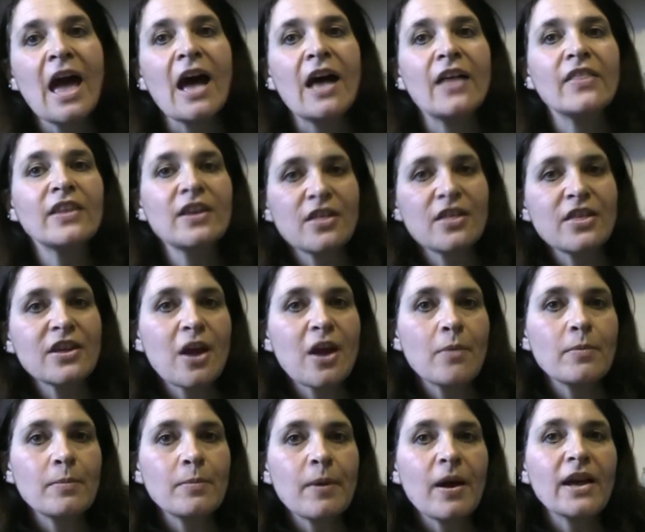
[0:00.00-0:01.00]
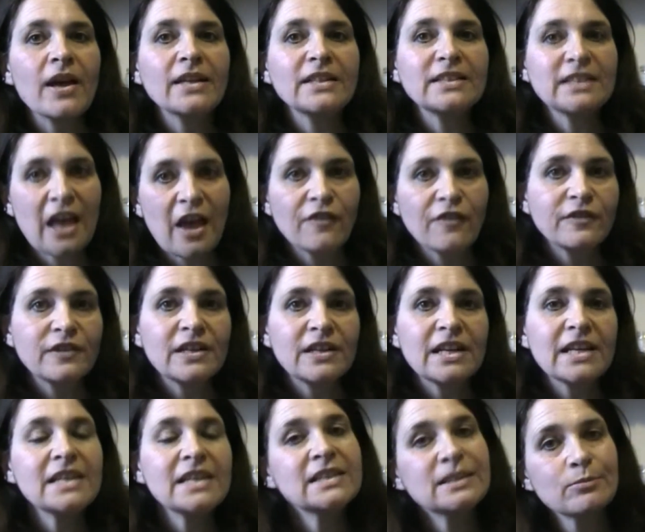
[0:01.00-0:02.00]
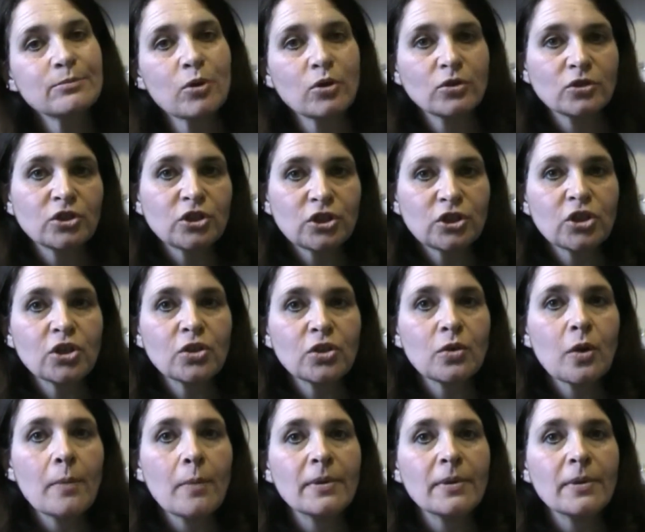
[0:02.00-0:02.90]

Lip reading: And the other thing I'll be buying definitely is mange too,